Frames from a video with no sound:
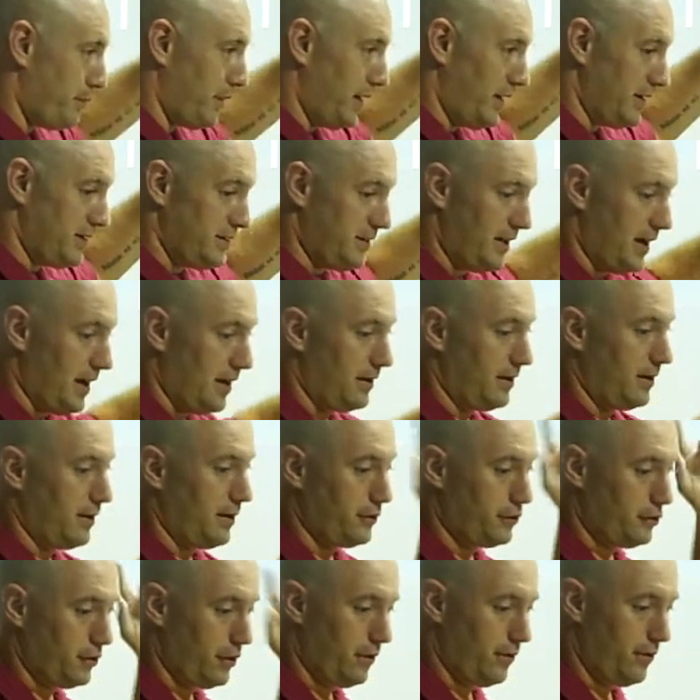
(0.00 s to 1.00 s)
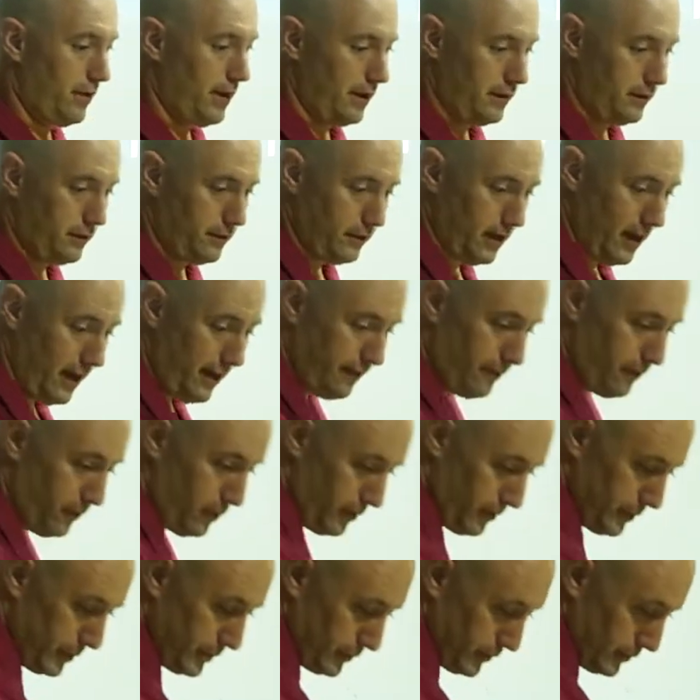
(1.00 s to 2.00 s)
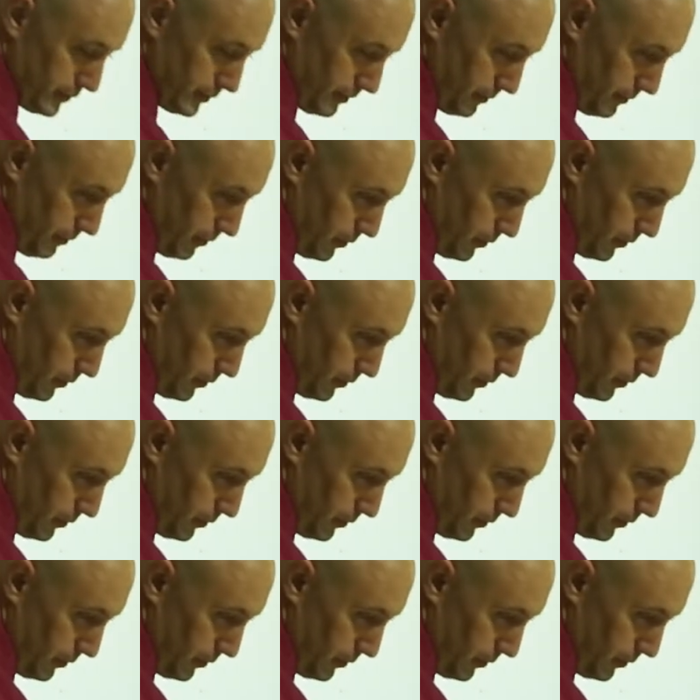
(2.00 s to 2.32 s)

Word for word: pressed down, and I'll show you that in graph form in just a